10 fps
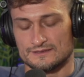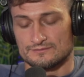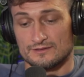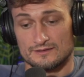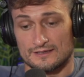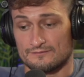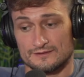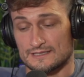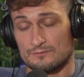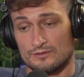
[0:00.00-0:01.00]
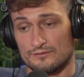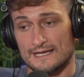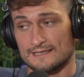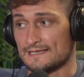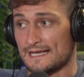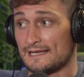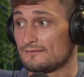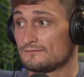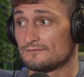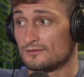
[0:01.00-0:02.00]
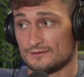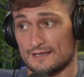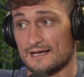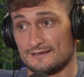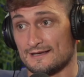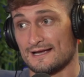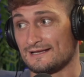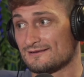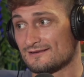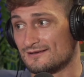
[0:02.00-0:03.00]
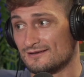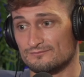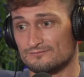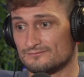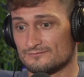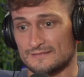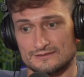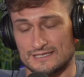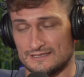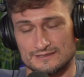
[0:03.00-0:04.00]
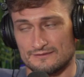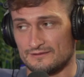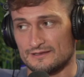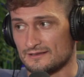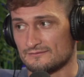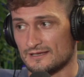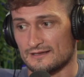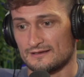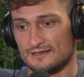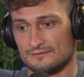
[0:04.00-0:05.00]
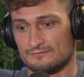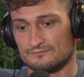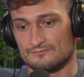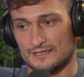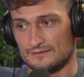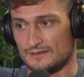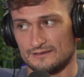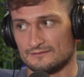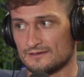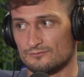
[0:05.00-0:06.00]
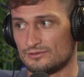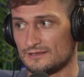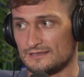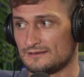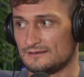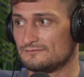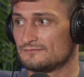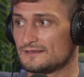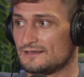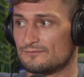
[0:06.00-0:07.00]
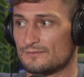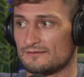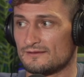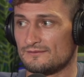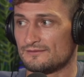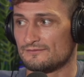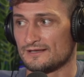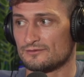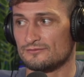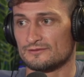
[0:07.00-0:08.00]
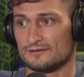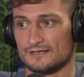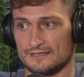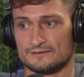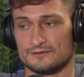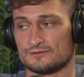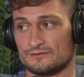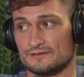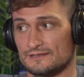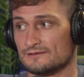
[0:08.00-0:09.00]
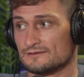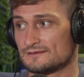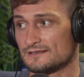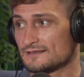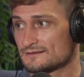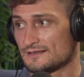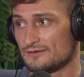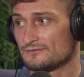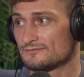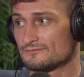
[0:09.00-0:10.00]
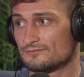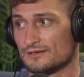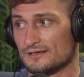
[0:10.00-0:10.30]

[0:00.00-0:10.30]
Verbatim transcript: as well. Like, for example, that day or that night, um, that changed everything. Like, it made me completely leave my life in Vancouver. It took two years to execute, but